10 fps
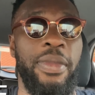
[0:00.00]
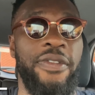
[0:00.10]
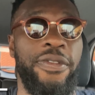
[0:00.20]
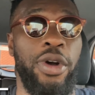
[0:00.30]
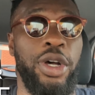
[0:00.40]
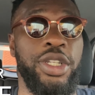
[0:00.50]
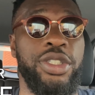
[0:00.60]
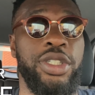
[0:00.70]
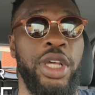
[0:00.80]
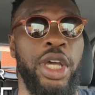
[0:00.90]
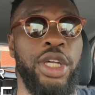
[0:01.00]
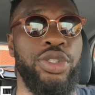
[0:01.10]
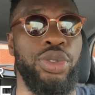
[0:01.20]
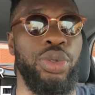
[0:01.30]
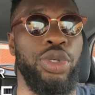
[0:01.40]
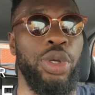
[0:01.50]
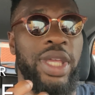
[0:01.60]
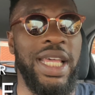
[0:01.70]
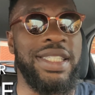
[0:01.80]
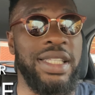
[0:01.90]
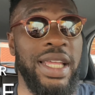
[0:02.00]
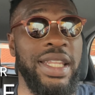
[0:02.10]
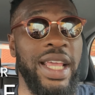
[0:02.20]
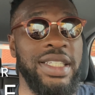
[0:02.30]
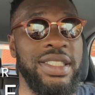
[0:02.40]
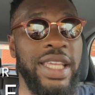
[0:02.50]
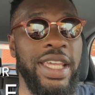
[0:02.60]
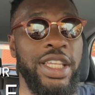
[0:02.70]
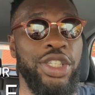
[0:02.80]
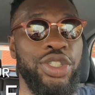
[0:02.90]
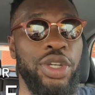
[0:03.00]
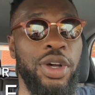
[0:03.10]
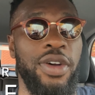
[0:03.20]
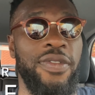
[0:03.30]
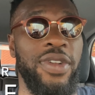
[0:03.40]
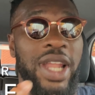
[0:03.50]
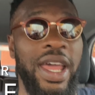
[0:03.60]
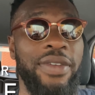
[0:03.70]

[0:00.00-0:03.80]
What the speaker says: for us to get to that next stage of life,